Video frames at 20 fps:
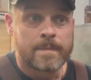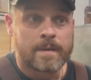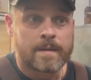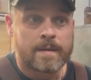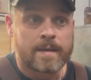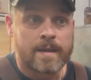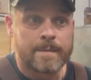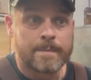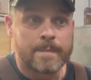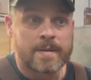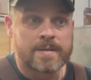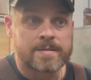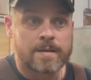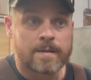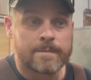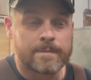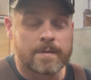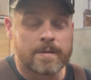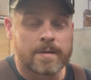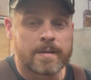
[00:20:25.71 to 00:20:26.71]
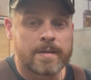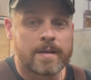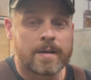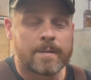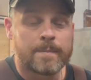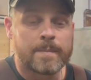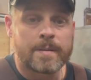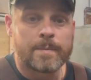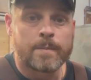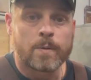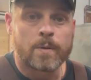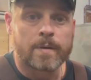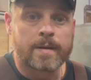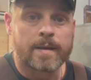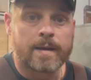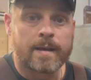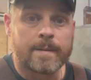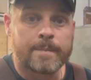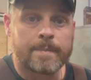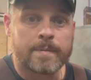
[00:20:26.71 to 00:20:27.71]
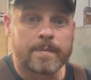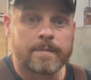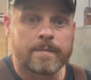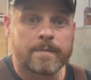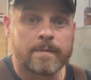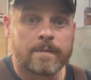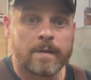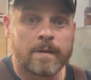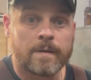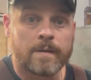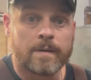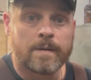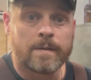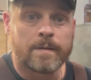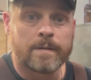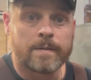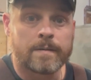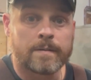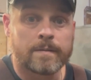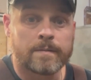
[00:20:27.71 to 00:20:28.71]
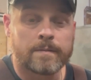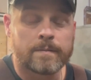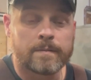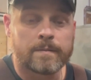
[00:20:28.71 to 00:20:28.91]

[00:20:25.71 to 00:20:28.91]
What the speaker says: gave myself a little bit more gap on